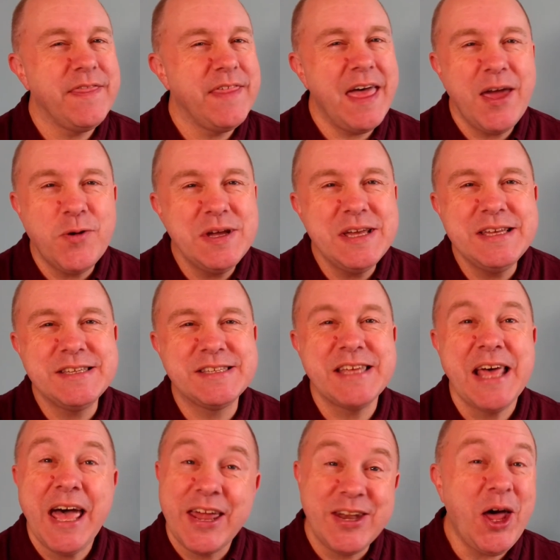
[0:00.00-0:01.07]
there
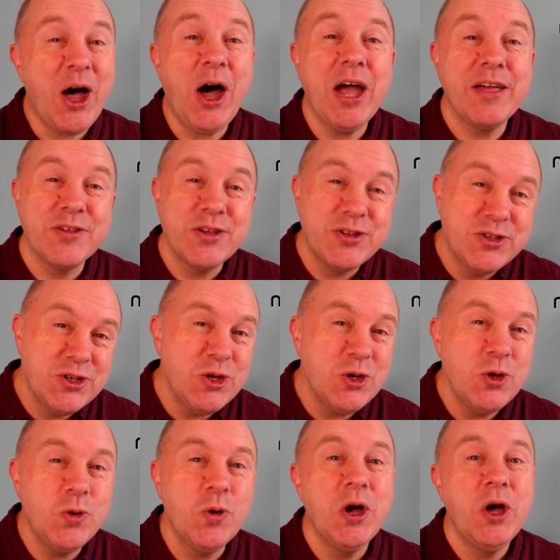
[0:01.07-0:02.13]
is neither
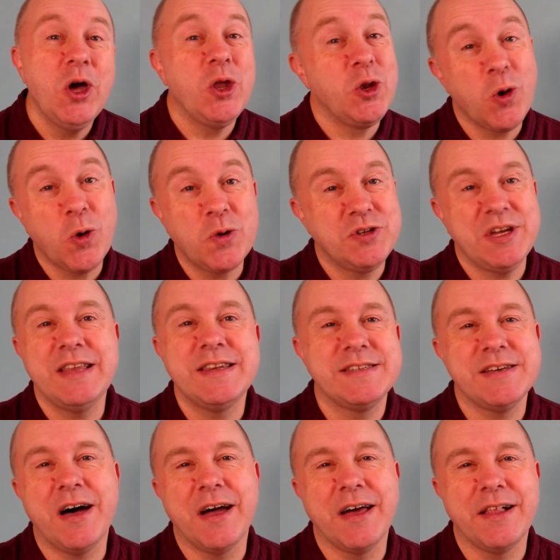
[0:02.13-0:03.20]
Jew nor
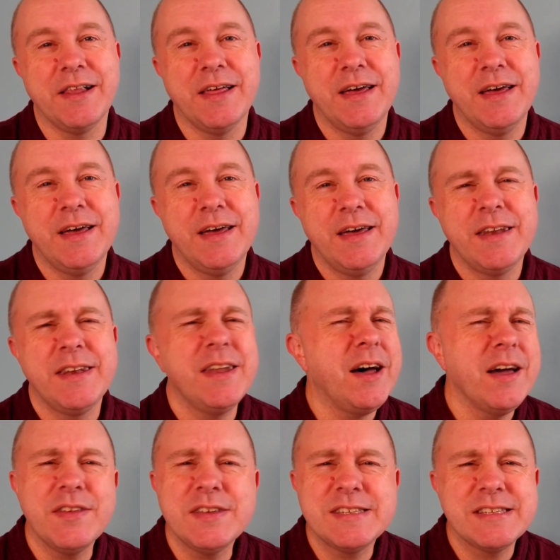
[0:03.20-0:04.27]
Gentile,
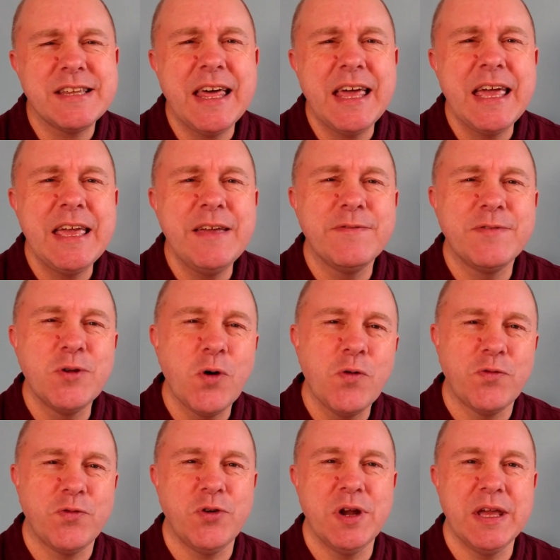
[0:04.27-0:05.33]
neither slave
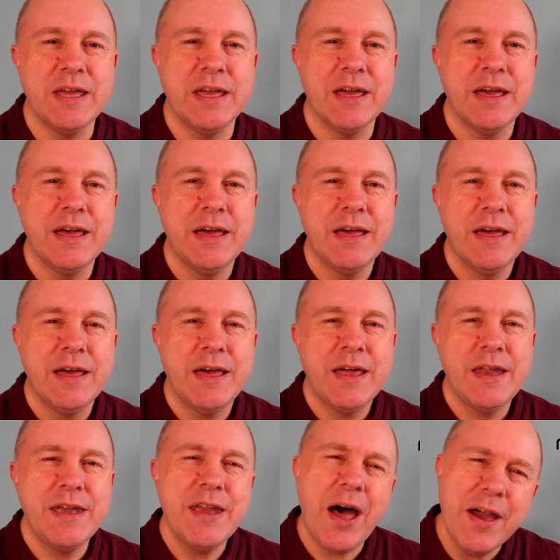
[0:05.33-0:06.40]
nor free,
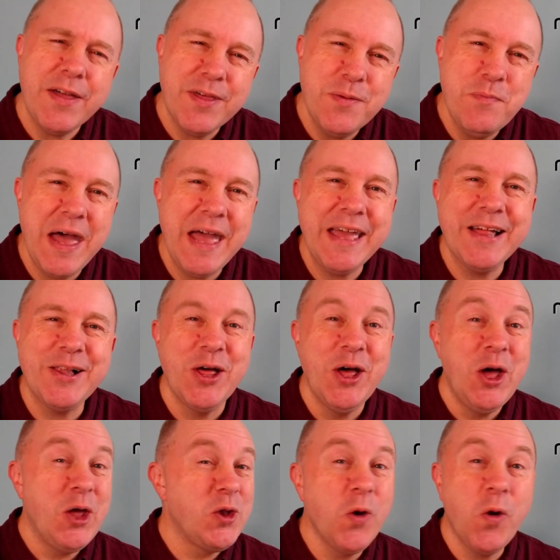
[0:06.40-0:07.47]
neither male
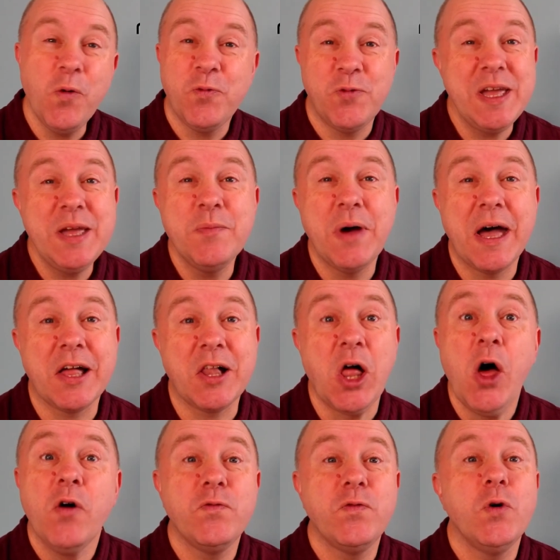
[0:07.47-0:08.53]
nor
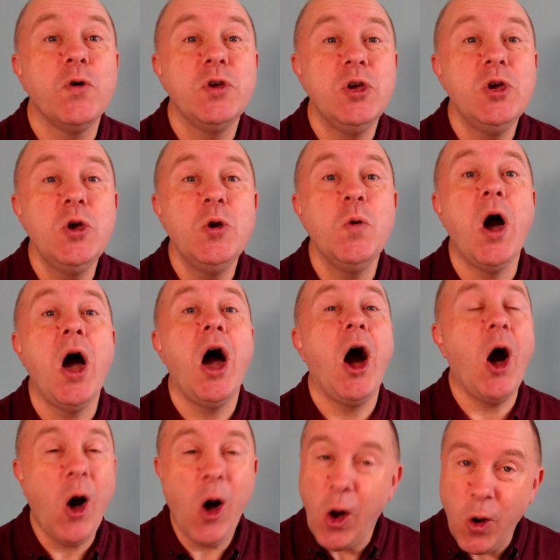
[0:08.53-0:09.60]
female, for you
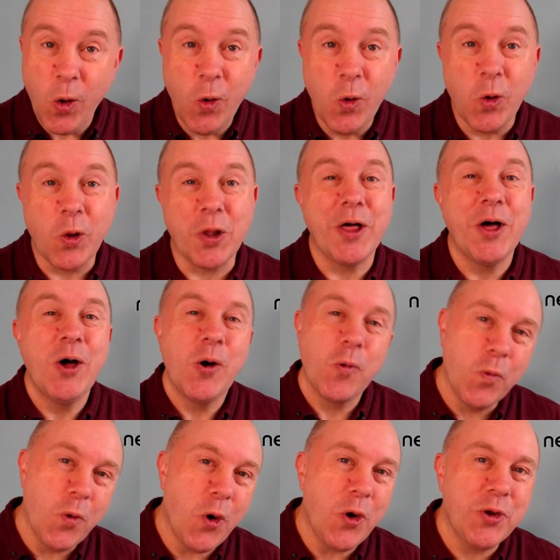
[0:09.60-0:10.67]
are all
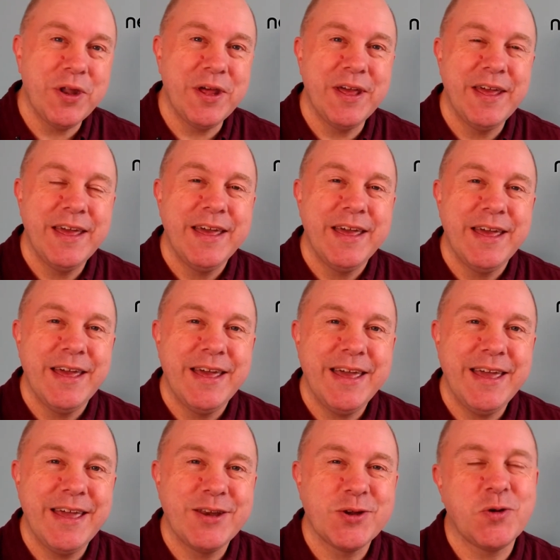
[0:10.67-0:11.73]
one
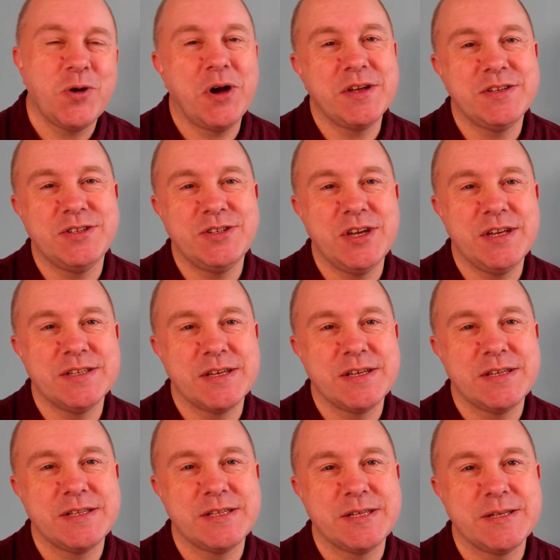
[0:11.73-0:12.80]
in Christ
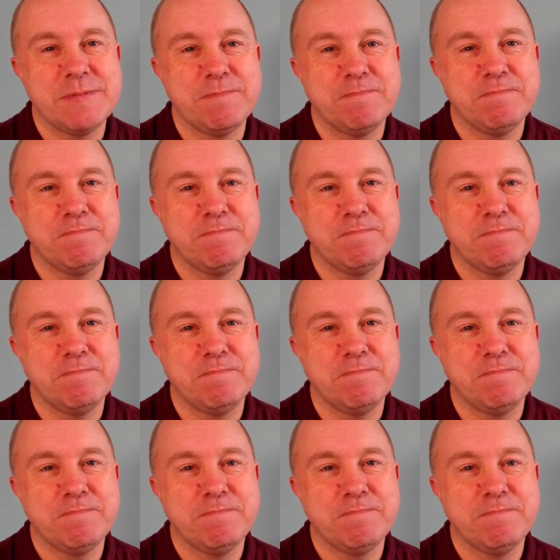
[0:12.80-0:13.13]
Jesus.